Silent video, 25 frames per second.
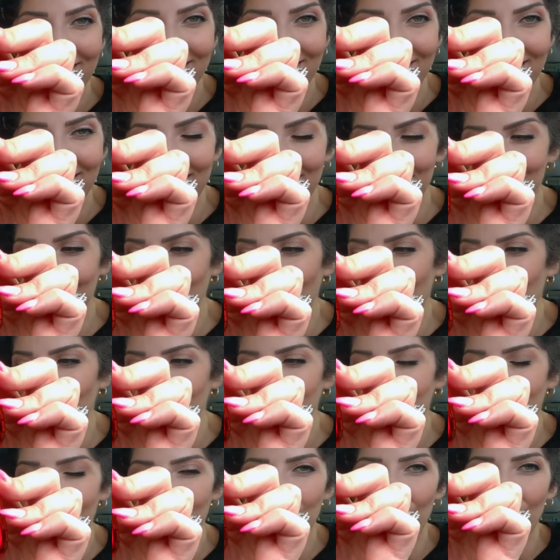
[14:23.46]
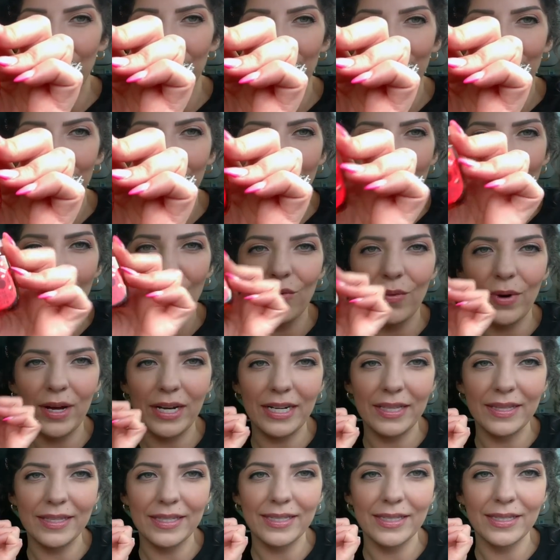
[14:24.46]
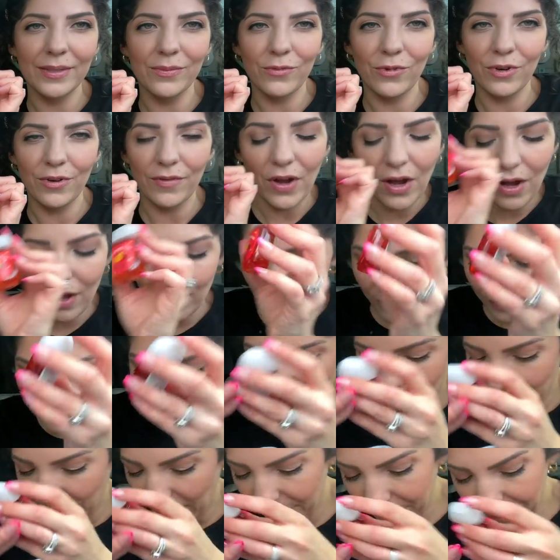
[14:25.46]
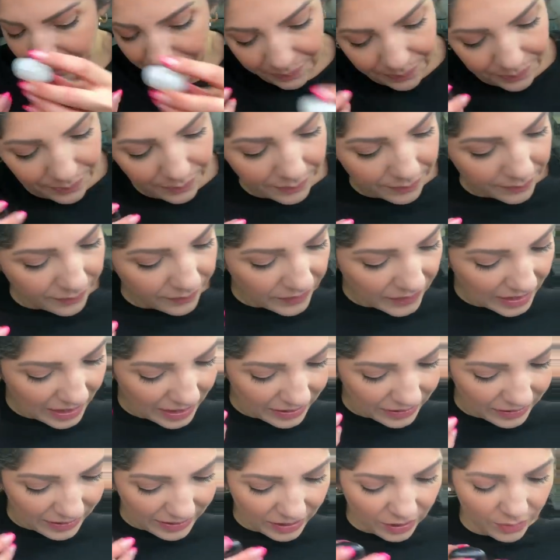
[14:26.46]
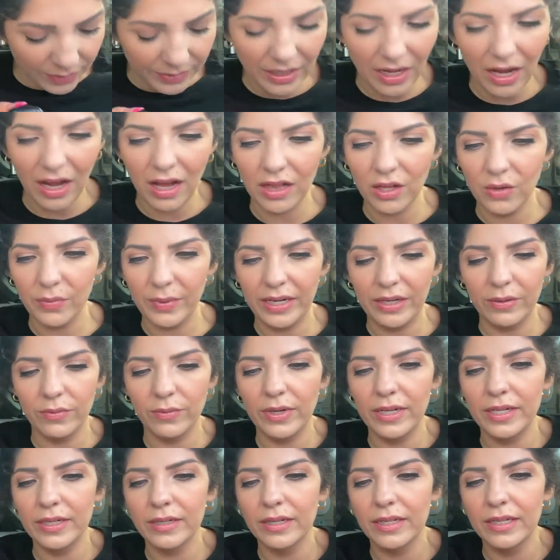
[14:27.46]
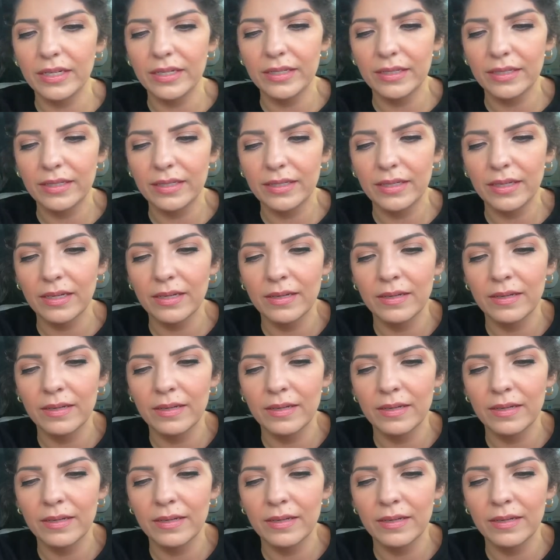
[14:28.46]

This is obviously more of a fall one, and this is more of a Halloween one. So let's go with the Halloween one, because,